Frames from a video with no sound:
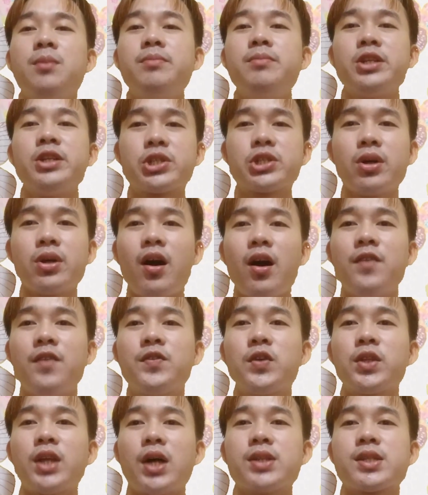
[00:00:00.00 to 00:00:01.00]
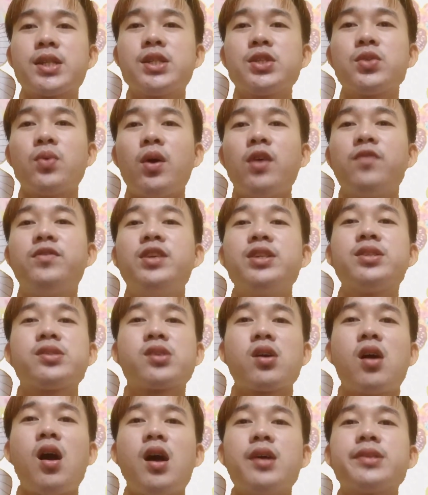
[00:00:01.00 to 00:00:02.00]
MISHA of 2012
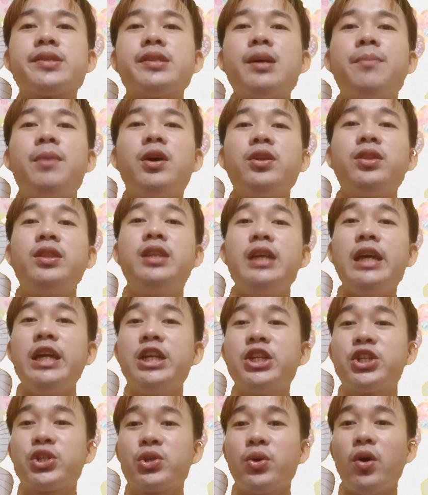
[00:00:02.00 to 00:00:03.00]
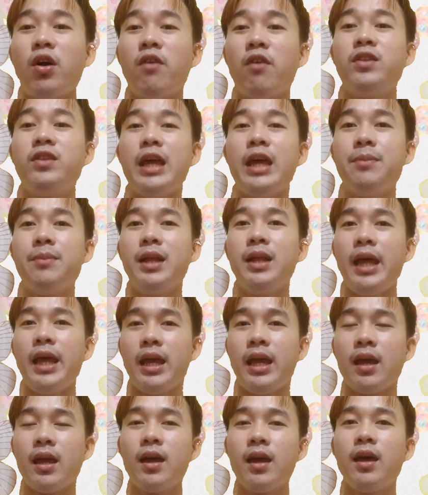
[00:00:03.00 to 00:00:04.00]
discussed about the issue of
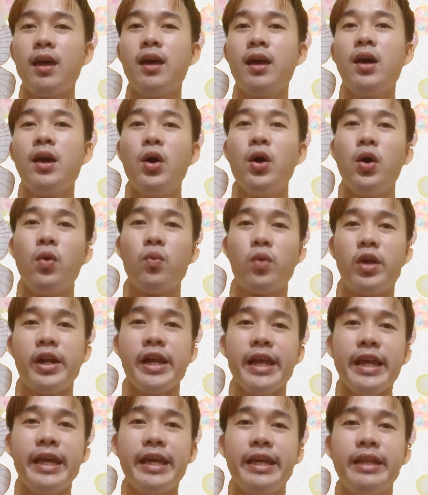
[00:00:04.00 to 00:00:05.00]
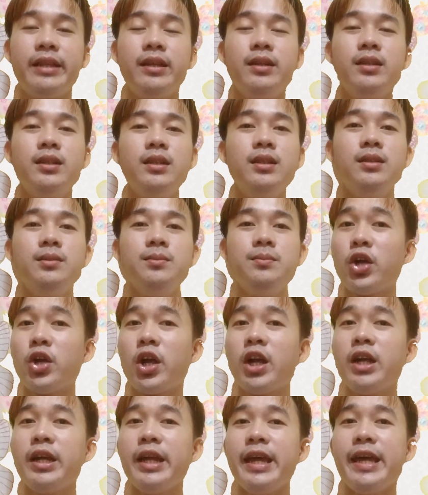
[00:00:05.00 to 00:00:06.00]
labeling, wherein
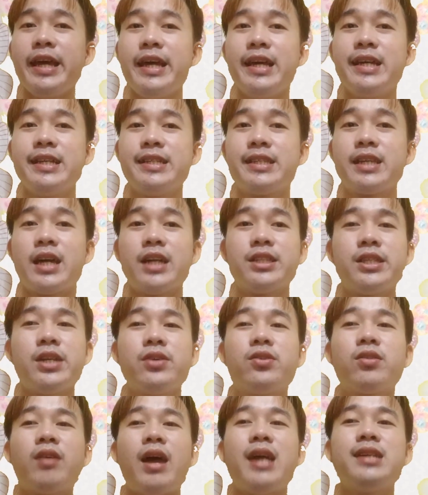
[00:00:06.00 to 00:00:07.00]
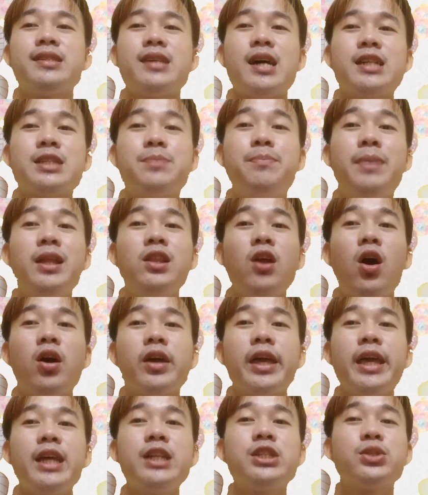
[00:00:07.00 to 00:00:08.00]
learner is categorized as
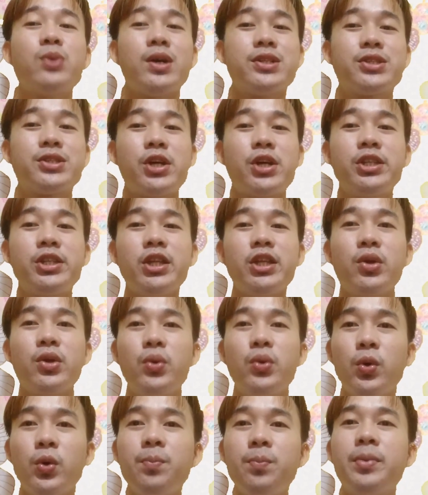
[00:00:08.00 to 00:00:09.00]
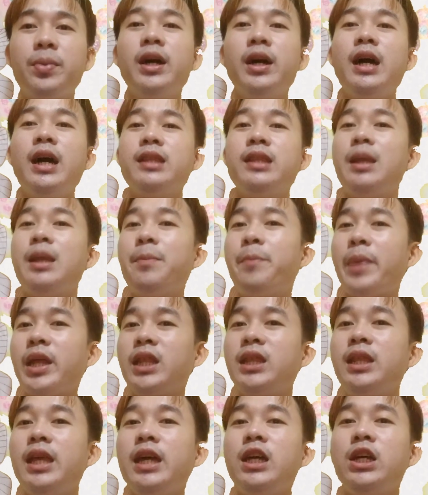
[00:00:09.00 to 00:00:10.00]
belonging to a certain group
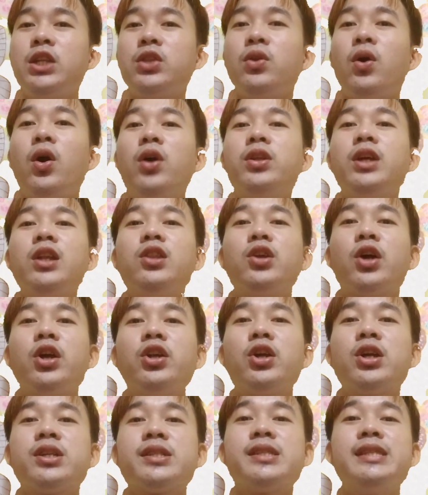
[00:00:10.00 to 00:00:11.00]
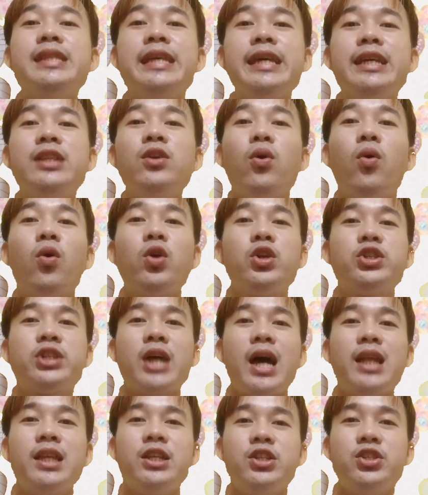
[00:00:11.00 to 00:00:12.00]
depending on a learner's need or
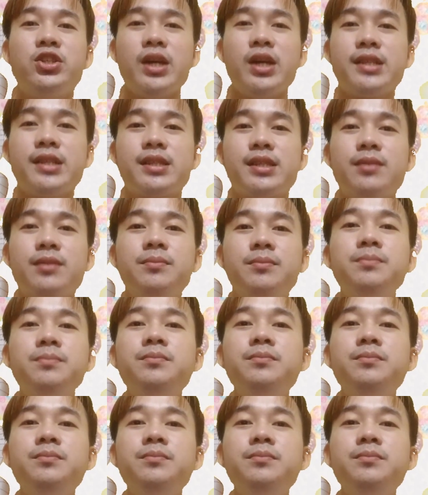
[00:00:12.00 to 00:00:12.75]
challenges.